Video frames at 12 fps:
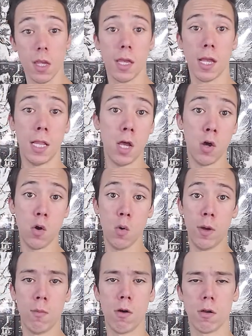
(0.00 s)
Hello
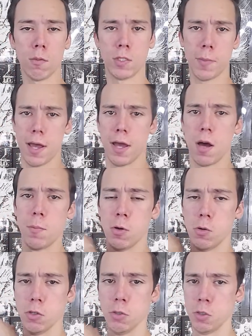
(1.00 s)
and welcome to my
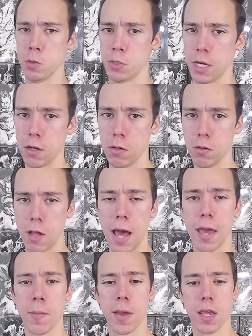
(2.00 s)
humble YouTube channel. I
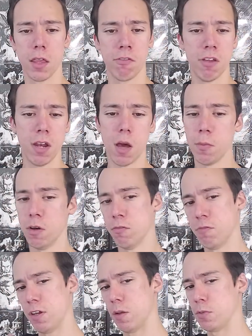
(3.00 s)
am a Phenom of
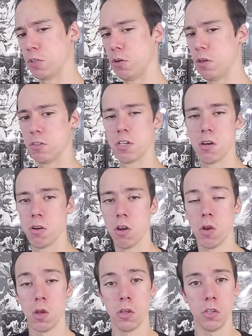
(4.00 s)
Phenom Studios here
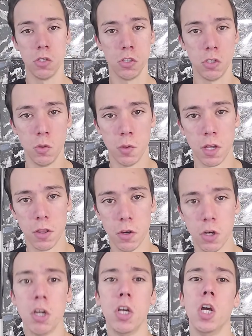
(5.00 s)
to do
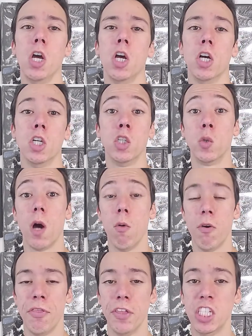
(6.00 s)
another Draw
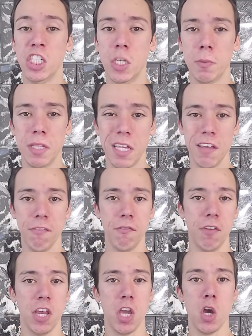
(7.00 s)
with Jim Lee
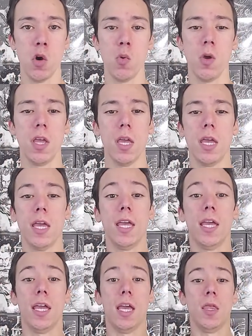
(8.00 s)
video.
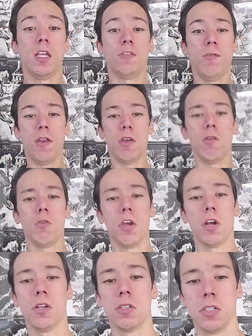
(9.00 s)
In this video, you're
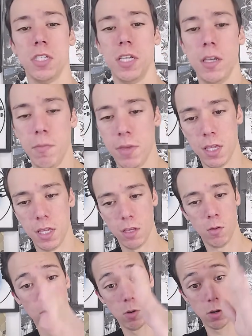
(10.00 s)
gonna see me
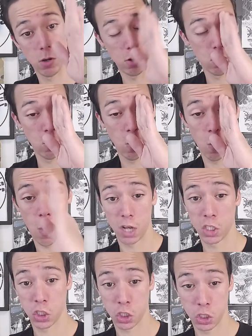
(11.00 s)

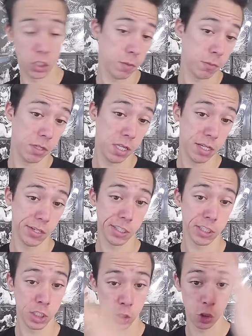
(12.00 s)
watch Jim Lee
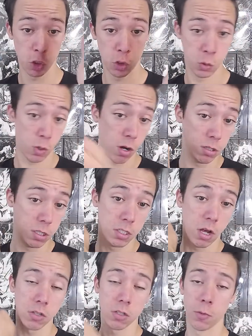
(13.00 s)
draw his
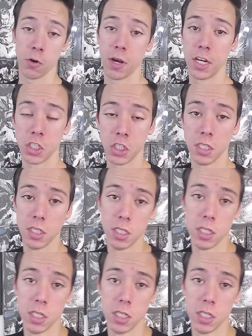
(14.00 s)
awesome creation,